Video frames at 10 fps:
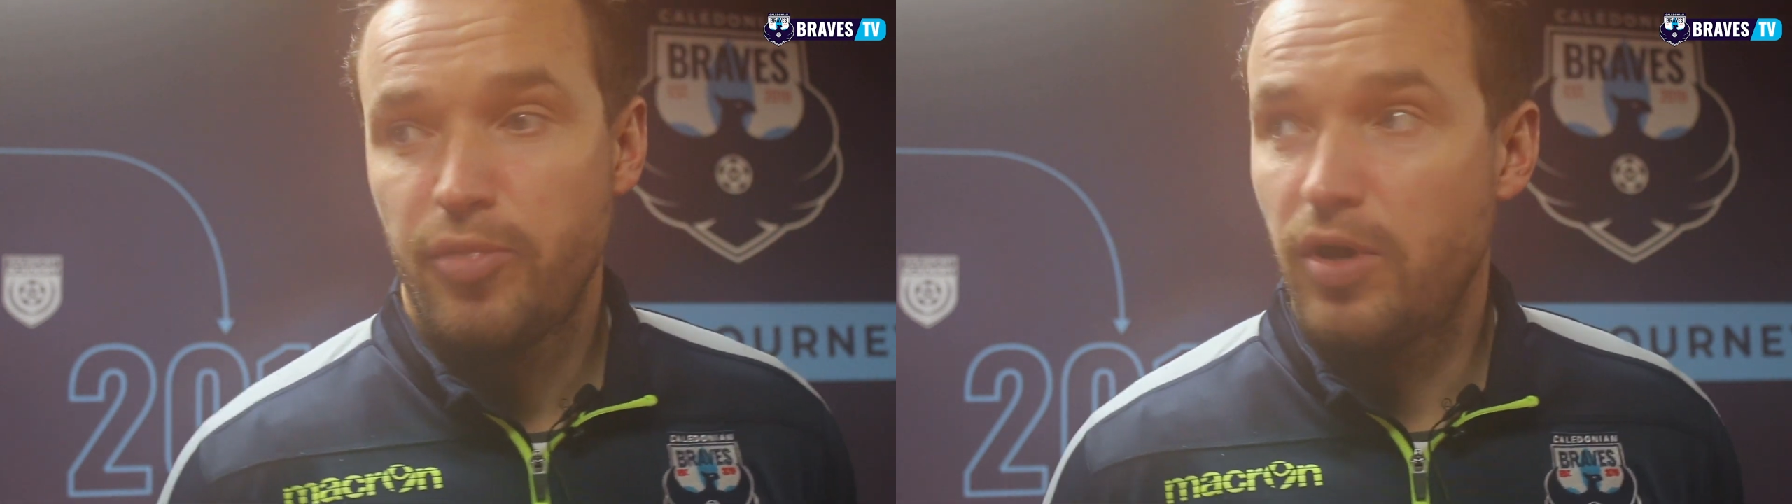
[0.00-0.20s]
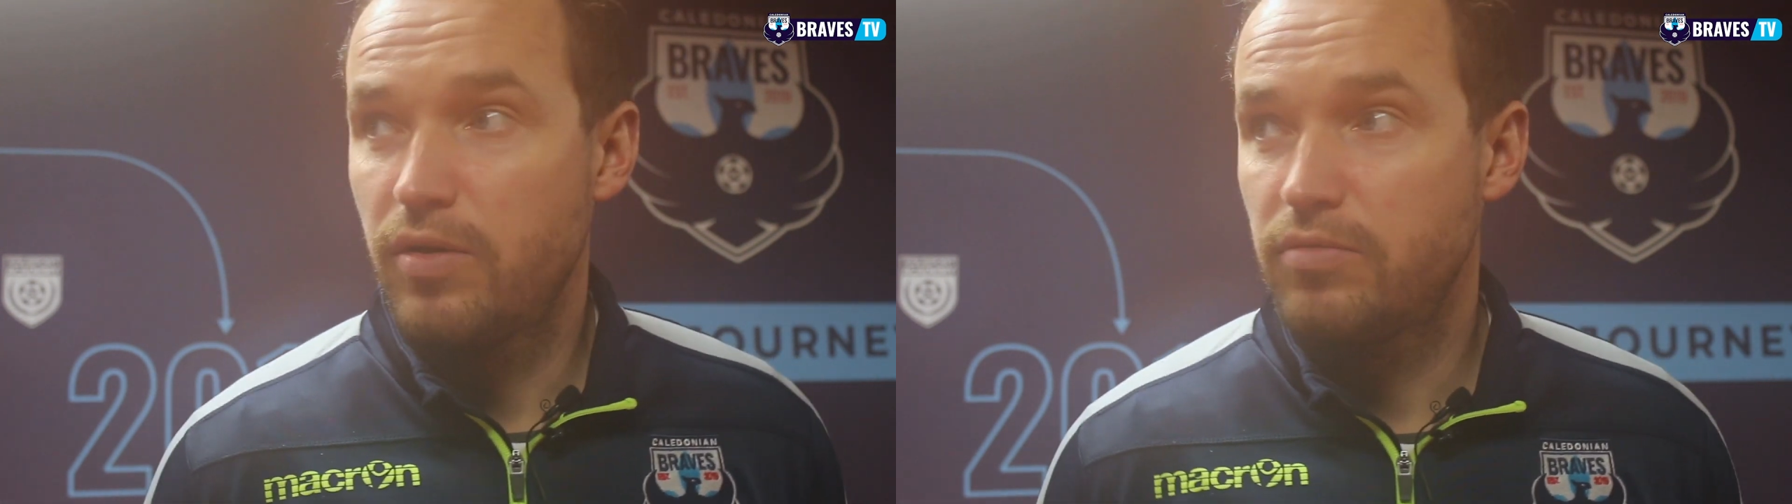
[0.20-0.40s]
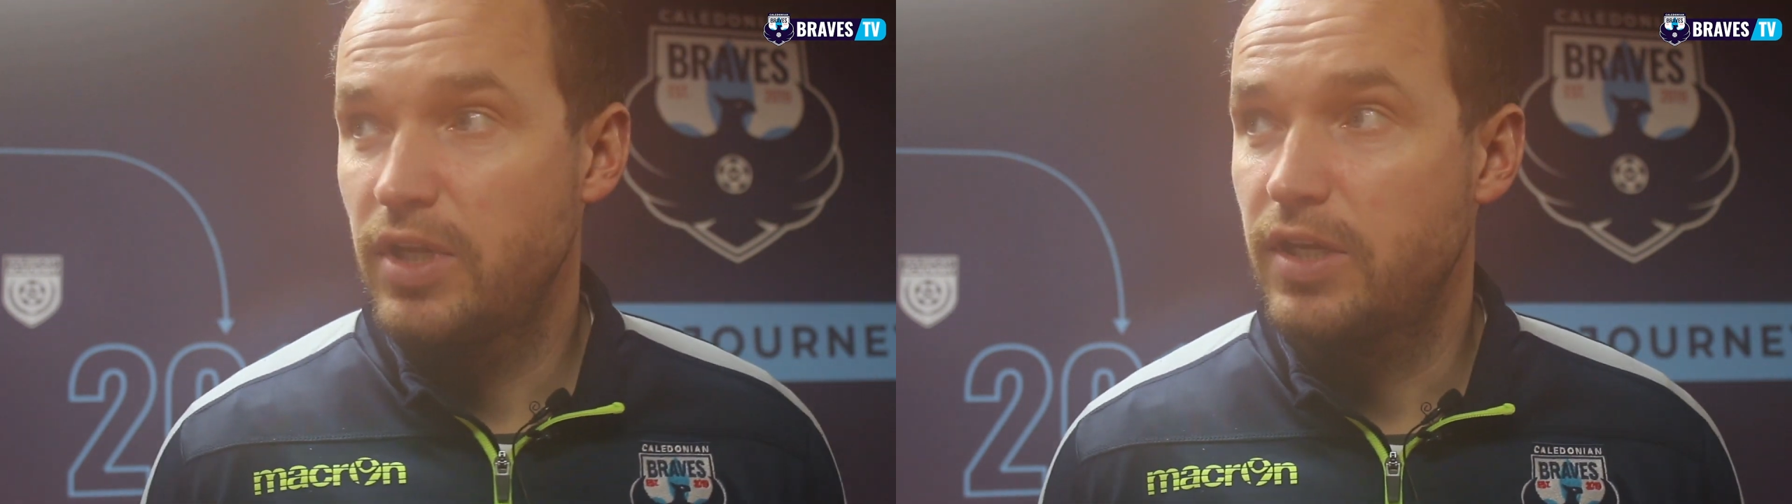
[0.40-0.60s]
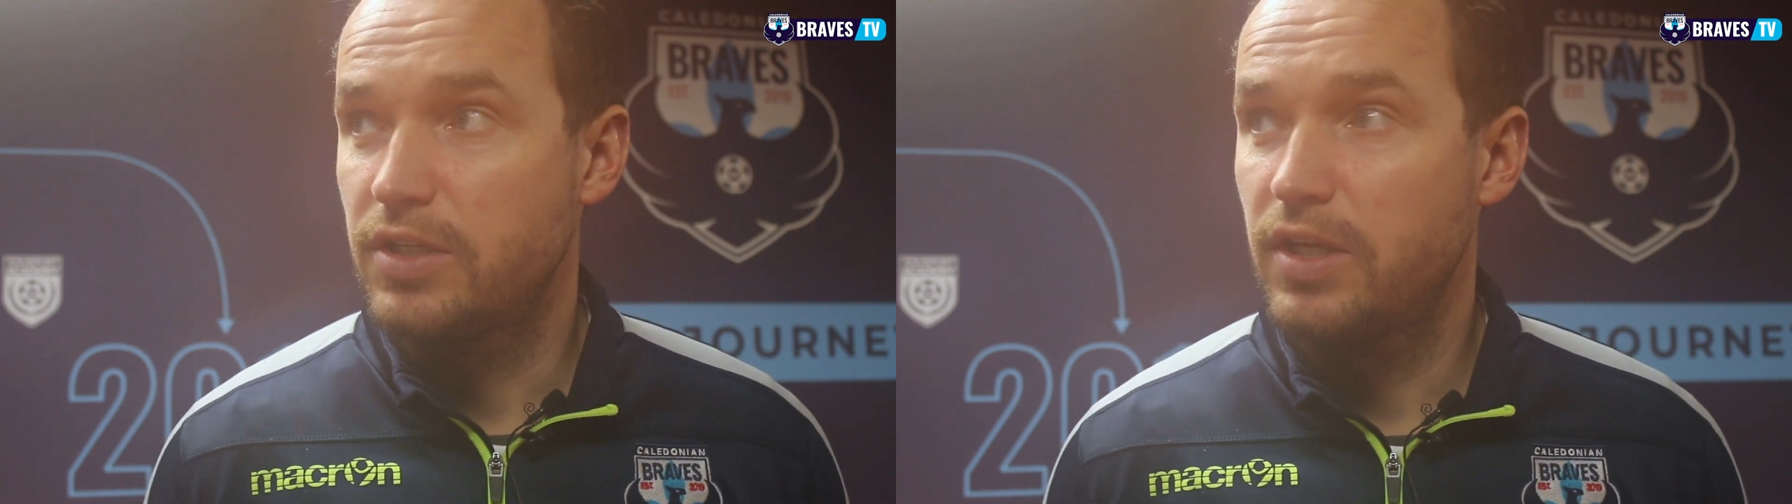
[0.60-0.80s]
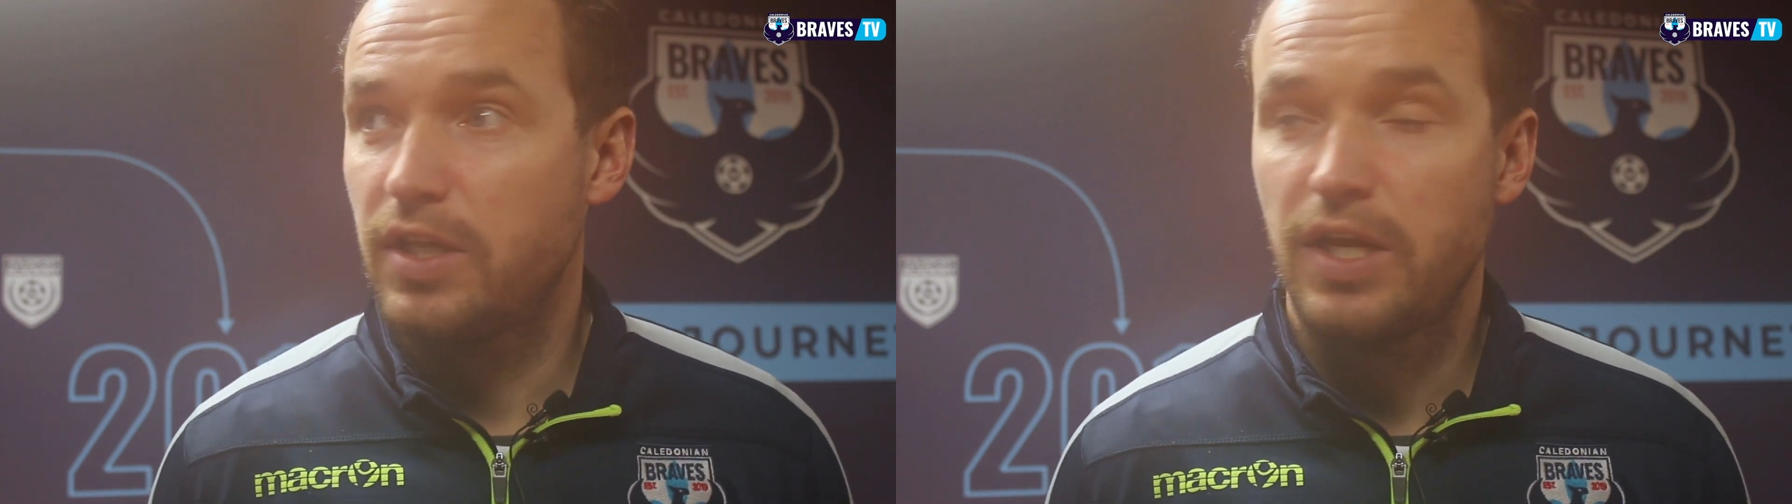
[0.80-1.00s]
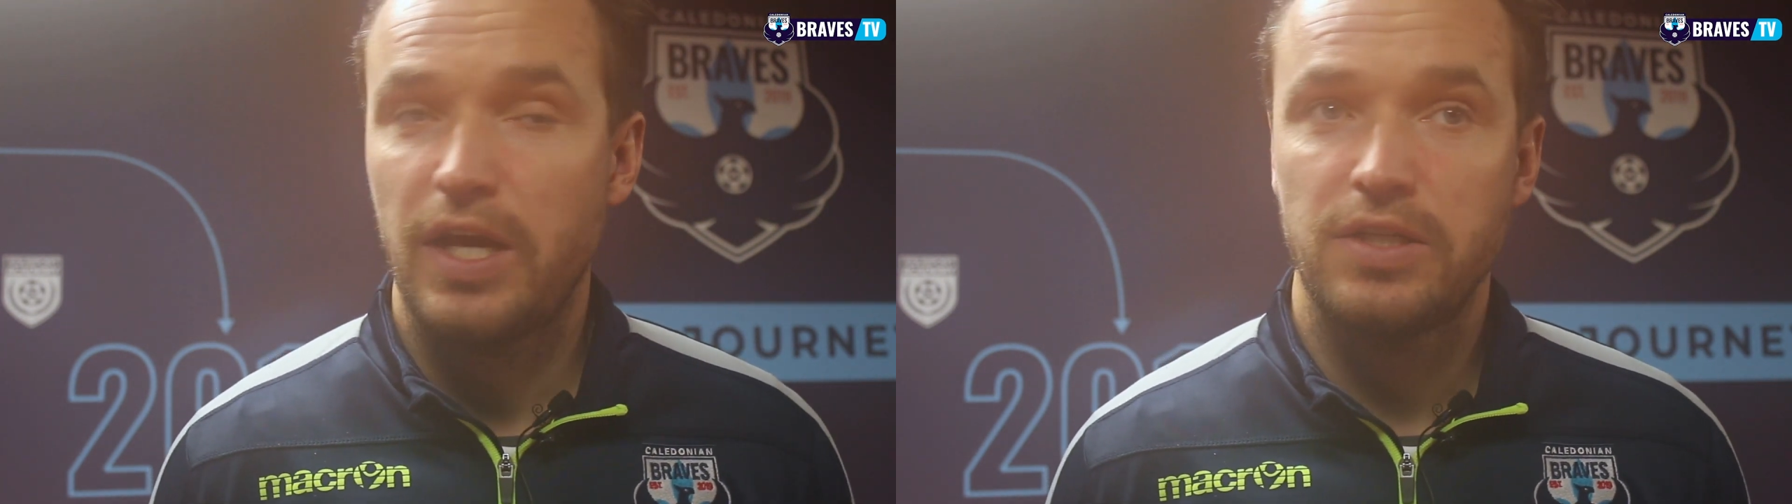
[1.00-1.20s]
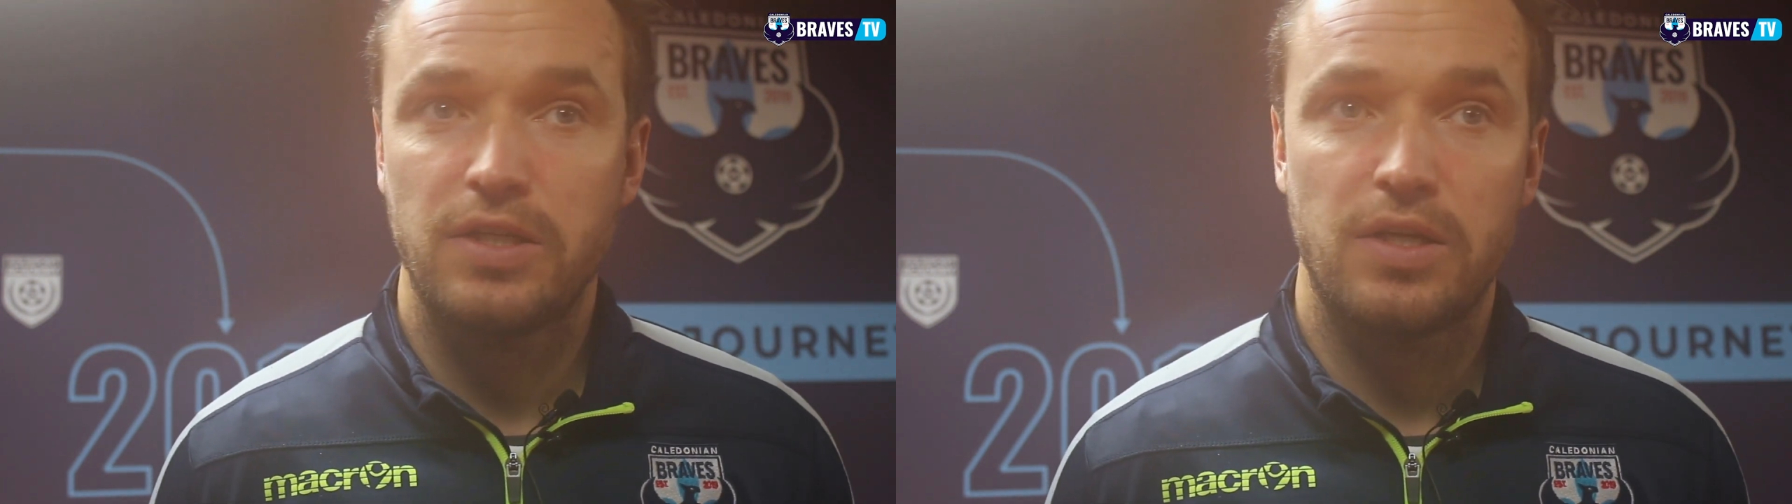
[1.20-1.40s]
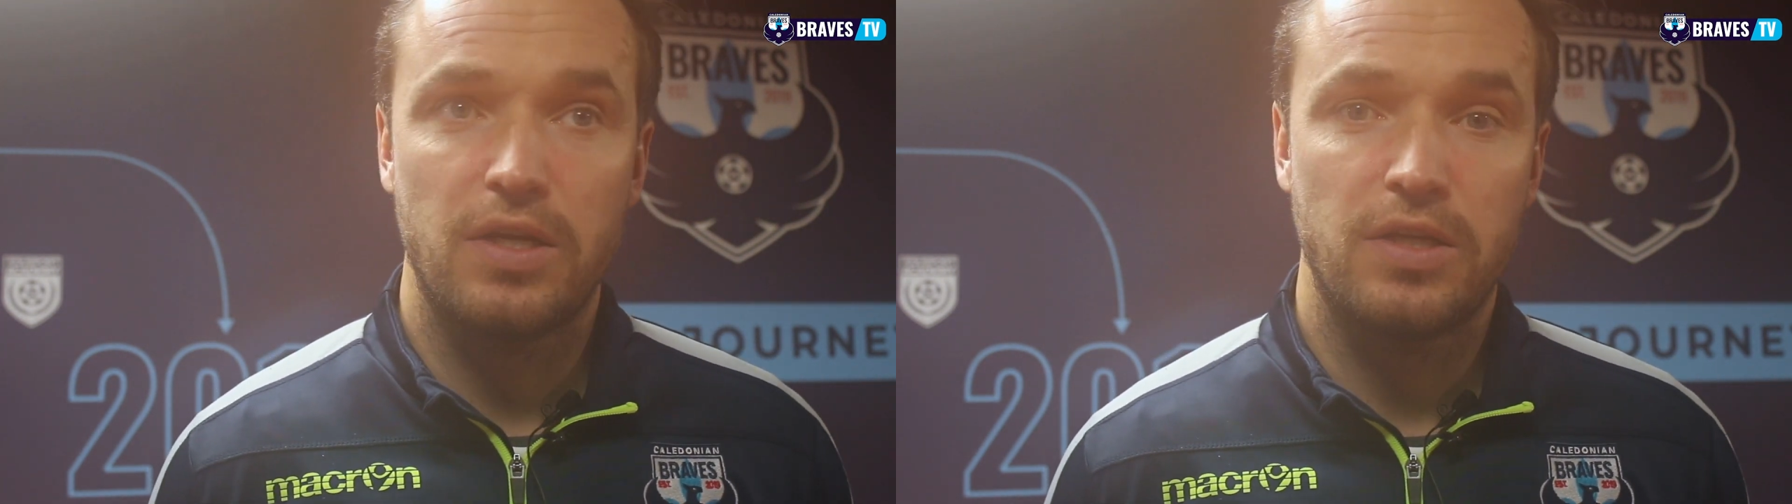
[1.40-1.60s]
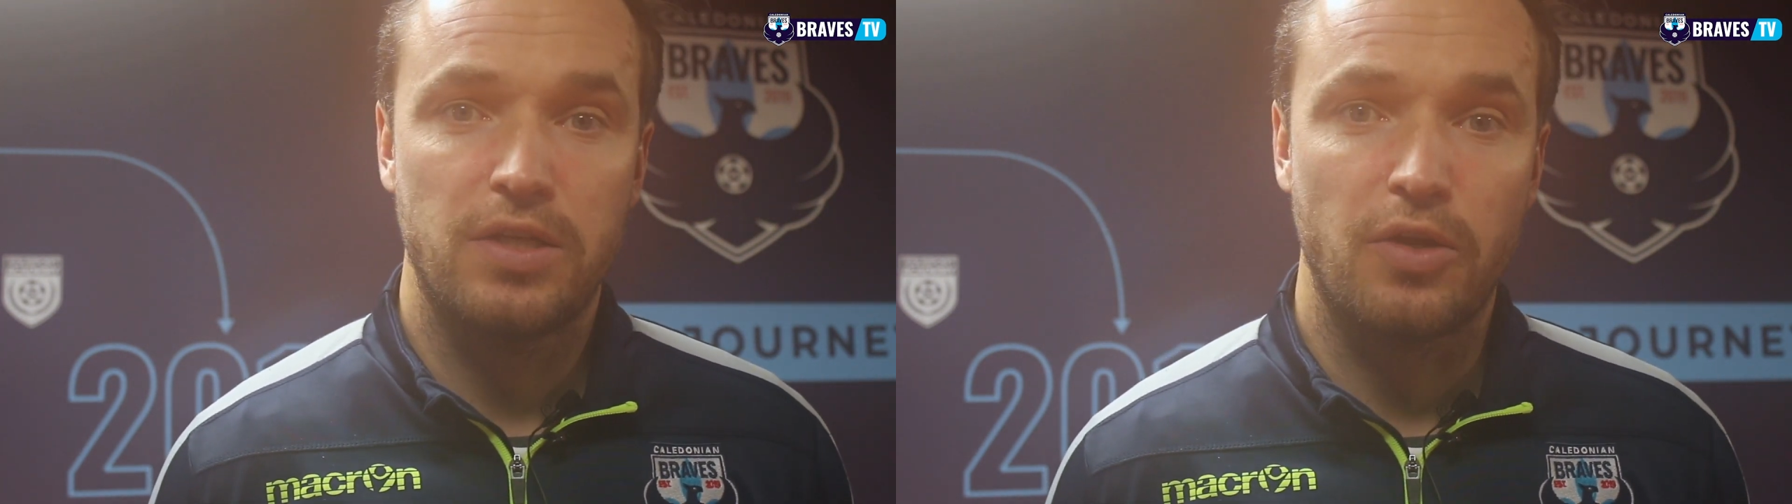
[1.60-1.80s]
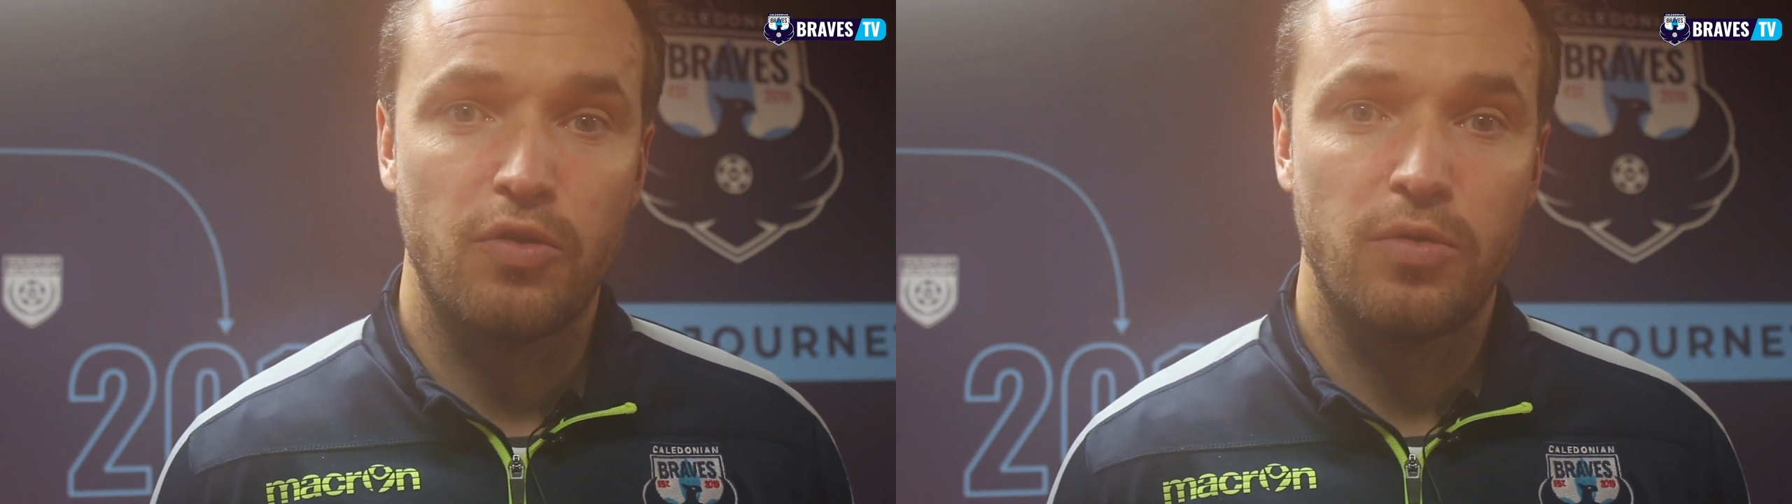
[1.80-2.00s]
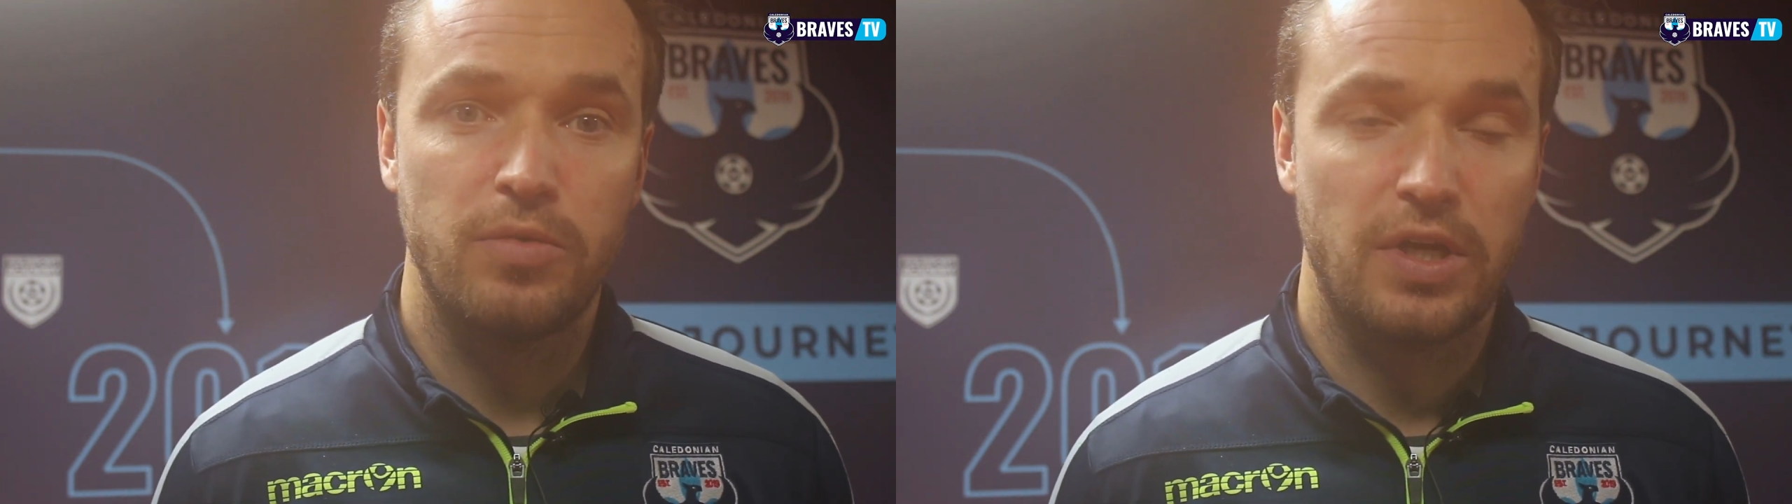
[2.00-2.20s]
But like I say, the guys as a group